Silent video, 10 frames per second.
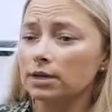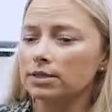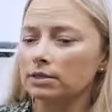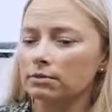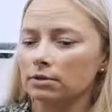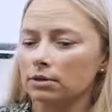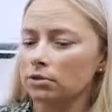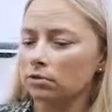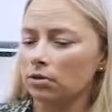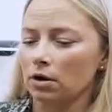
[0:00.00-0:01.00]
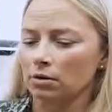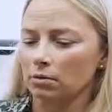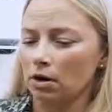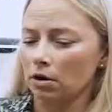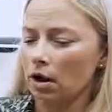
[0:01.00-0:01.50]
And it's like, these are
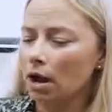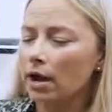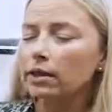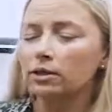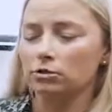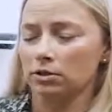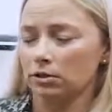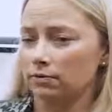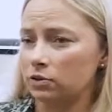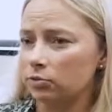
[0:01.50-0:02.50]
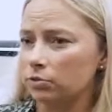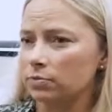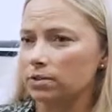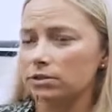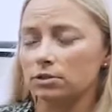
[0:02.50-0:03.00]
highly trained individuals,
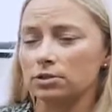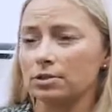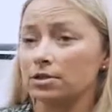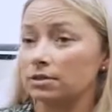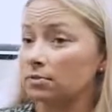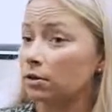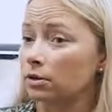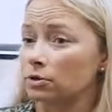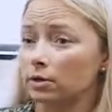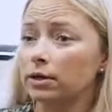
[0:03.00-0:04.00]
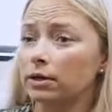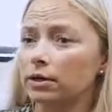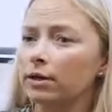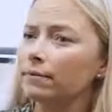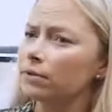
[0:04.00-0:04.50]
but this just isn't part of the
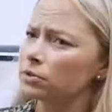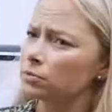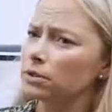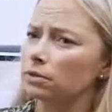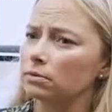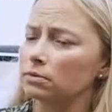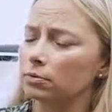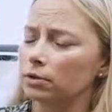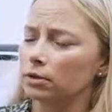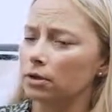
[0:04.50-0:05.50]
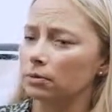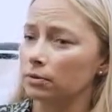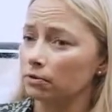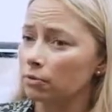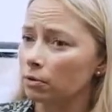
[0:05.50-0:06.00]
training. Right. It's pretty
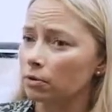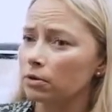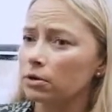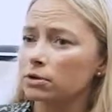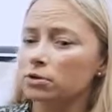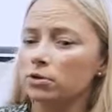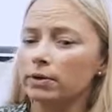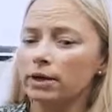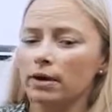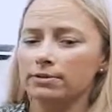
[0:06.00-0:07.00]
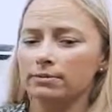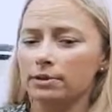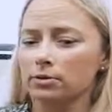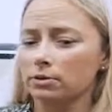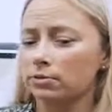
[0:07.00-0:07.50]
unbelievable. So you might have
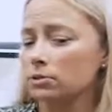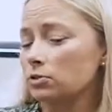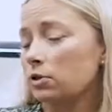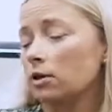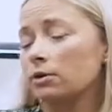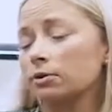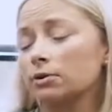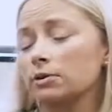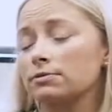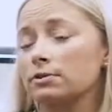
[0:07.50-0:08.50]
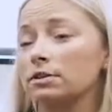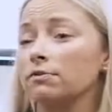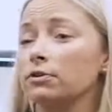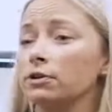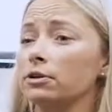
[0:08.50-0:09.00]
somebody who's been struggling with this for
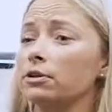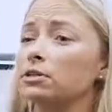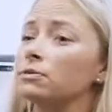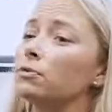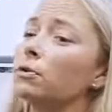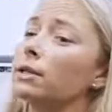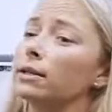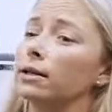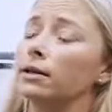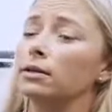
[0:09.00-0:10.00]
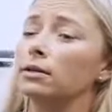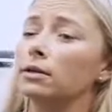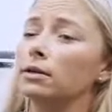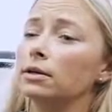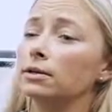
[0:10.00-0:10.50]
several years before they land
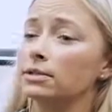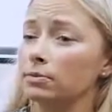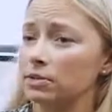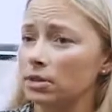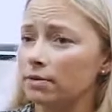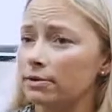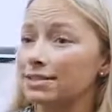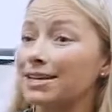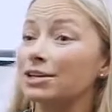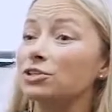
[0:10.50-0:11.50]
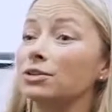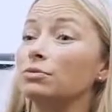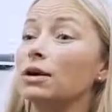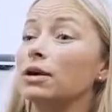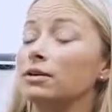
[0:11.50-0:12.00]
in someone's office that actually
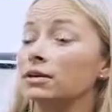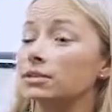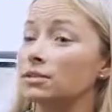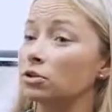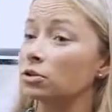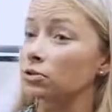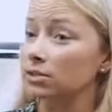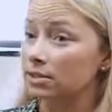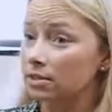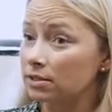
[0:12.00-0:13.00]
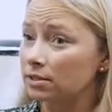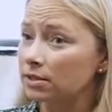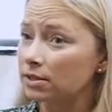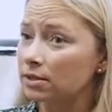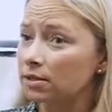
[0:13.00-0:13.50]
recognizes and knows what this
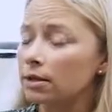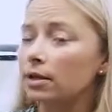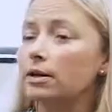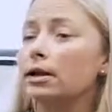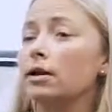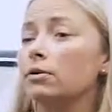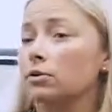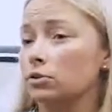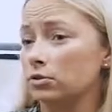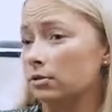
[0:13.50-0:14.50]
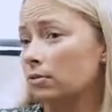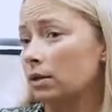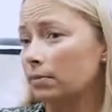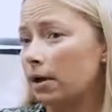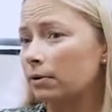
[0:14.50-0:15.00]
is and now can do
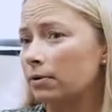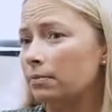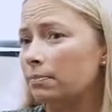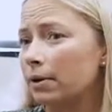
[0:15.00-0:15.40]
something about it.